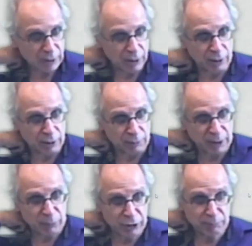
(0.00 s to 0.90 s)

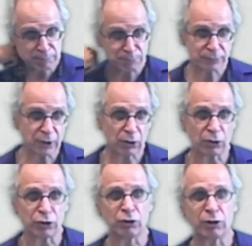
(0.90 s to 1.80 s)
memory
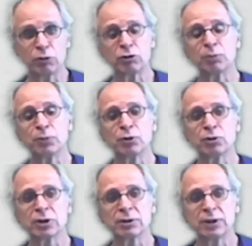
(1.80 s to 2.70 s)
on your own
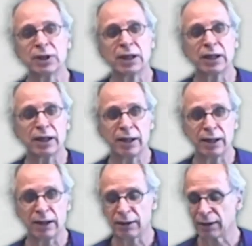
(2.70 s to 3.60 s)
computer,
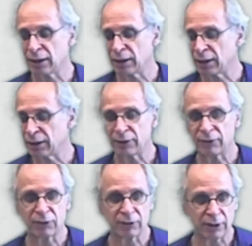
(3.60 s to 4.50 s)
and
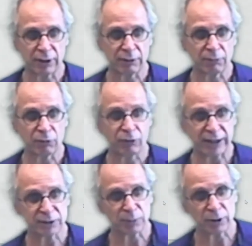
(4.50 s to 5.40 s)
it's
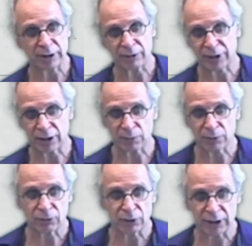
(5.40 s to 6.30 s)
flexible and available
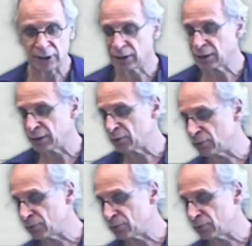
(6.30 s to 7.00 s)
for any kind of